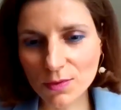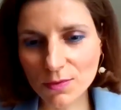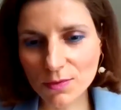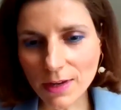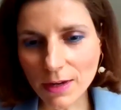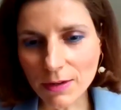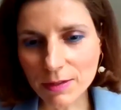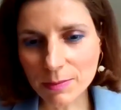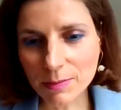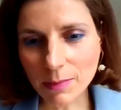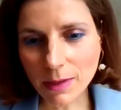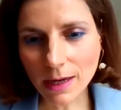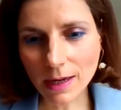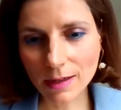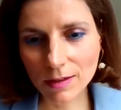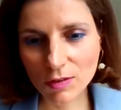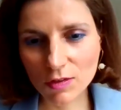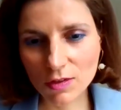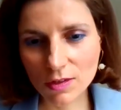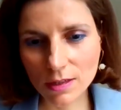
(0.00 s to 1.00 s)
very
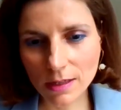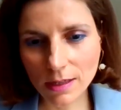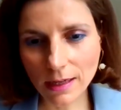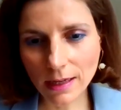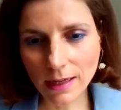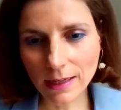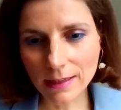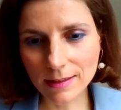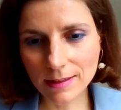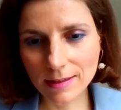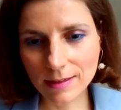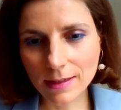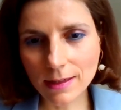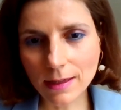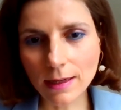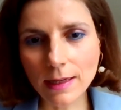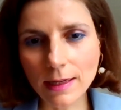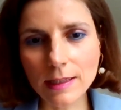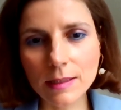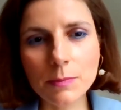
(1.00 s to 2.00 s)
much. And
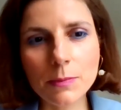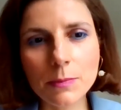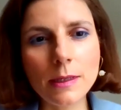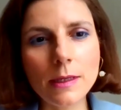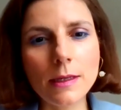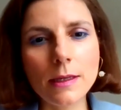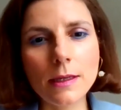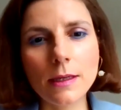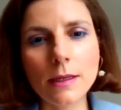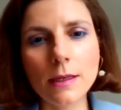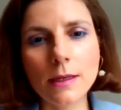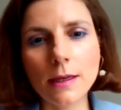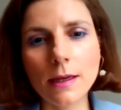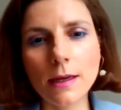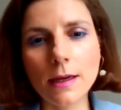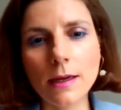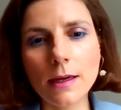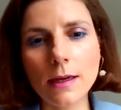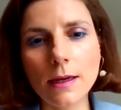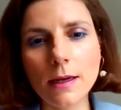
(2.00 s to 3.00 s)
let me
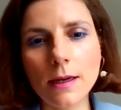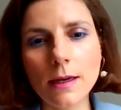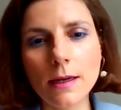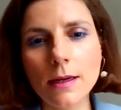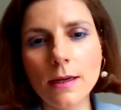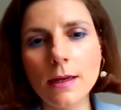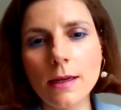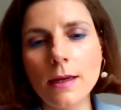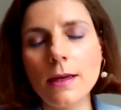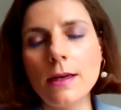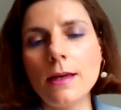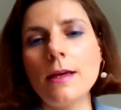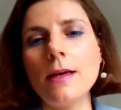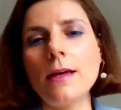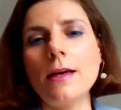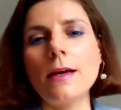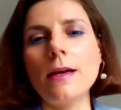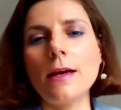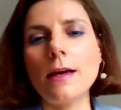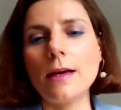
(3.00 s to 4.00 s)

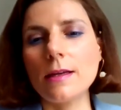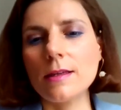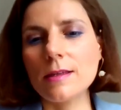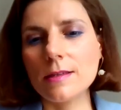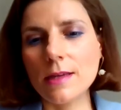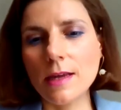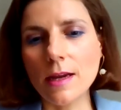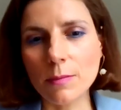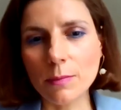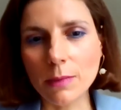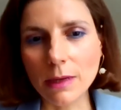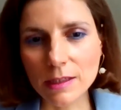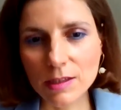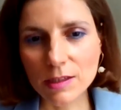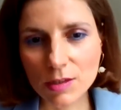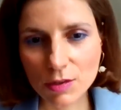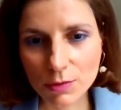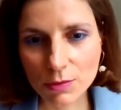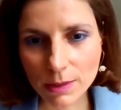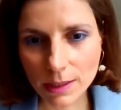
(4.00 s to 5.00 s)
share my
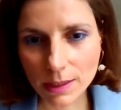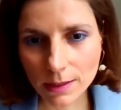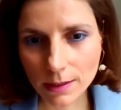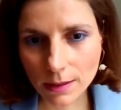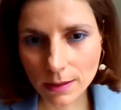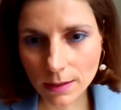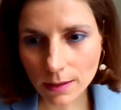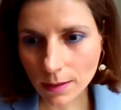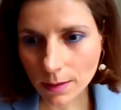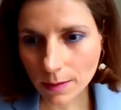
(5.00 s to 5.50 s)
screen.